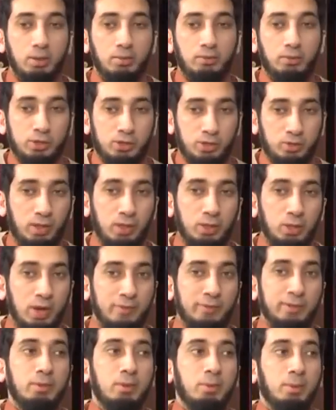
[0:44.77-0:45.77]
First of all, you
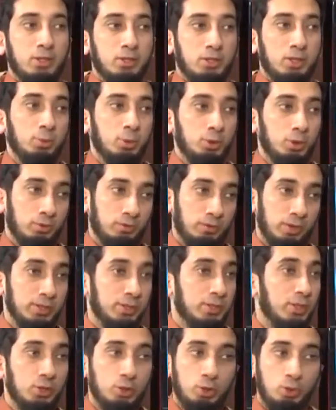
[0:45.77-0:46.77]
have to be patient with your
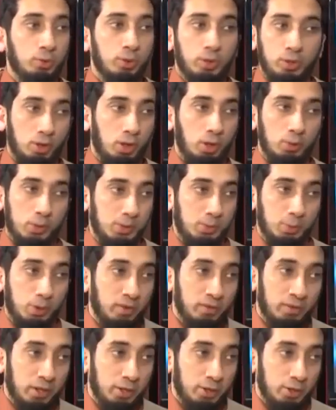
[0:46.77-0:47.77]
friends because you weren't always
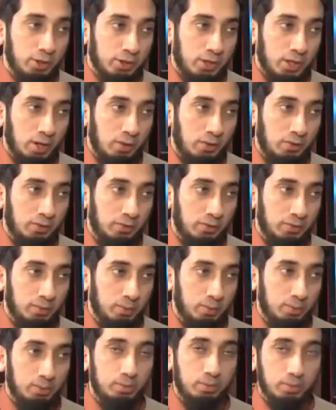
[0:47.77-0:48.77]
motivated yourself.
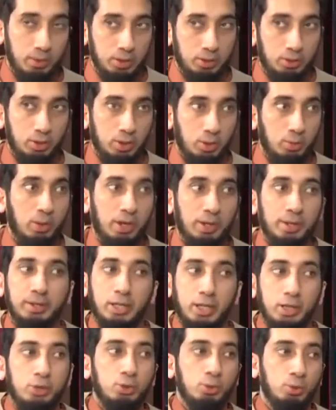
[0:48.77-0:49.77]
It took a while to
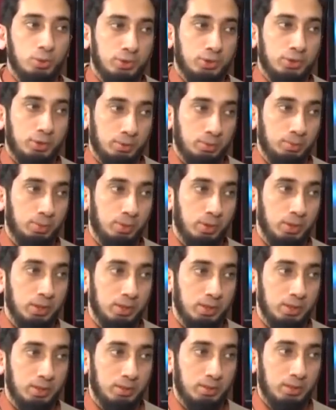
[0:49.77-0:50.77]
get you to a certain
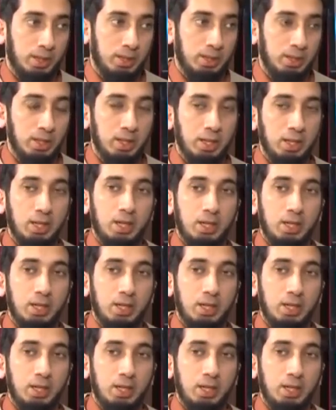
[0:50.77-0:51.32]
point, right?